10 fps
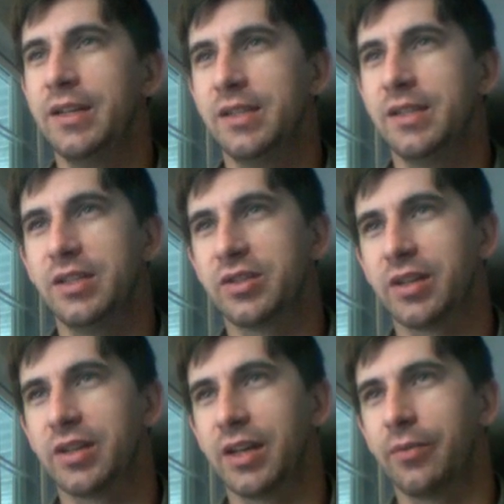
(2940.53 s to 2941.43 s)
this is
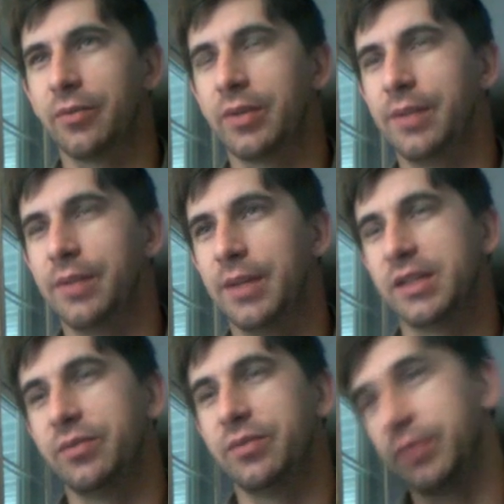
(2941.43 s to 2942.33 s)
going to get really
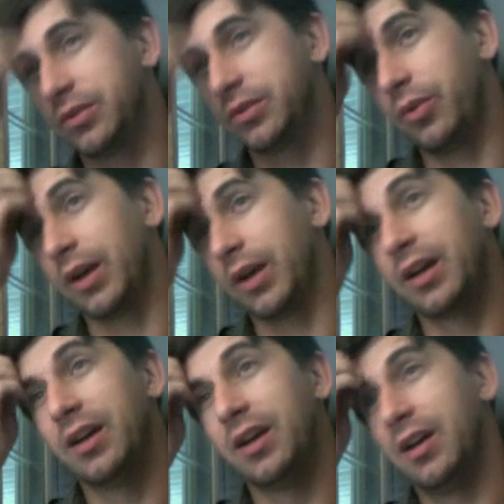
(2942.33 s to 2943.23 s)
messy real quick.
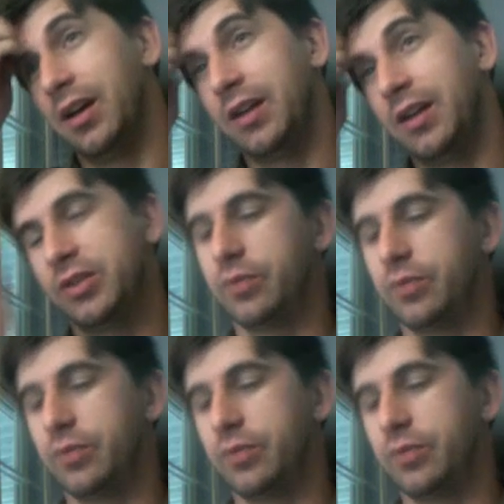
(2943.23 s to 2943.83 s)
So what I